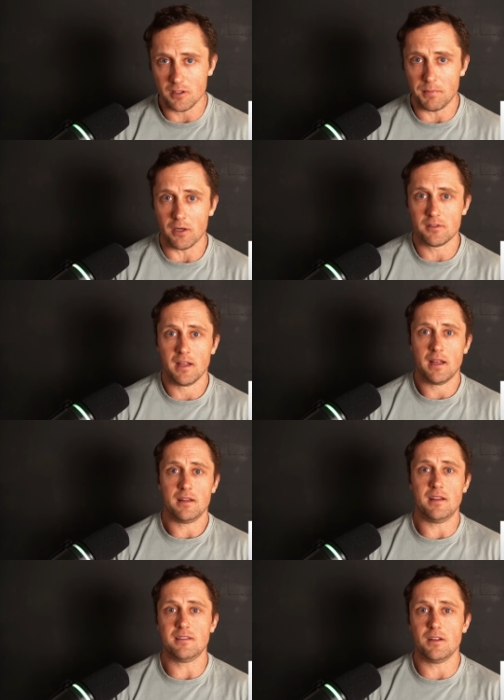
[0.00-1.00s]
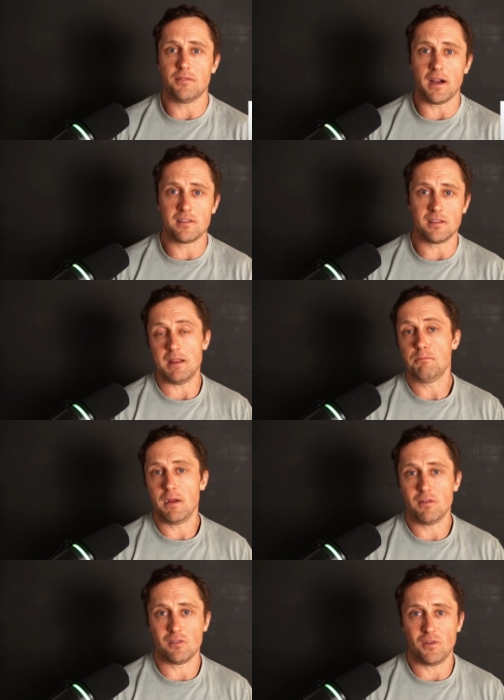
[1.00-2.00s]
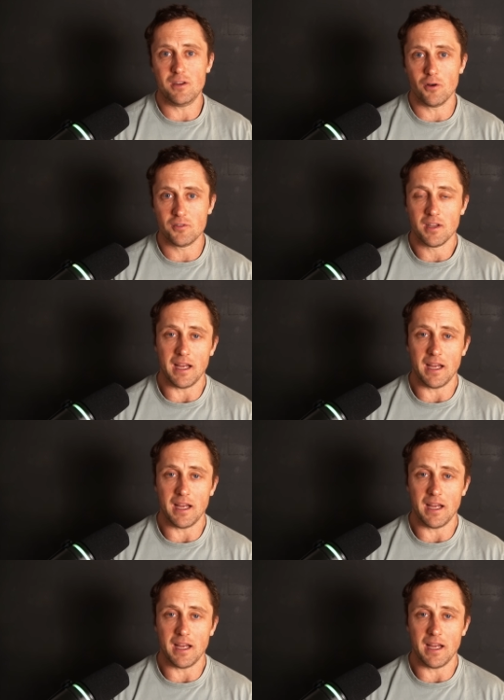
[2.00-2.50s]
about this device in previous videos.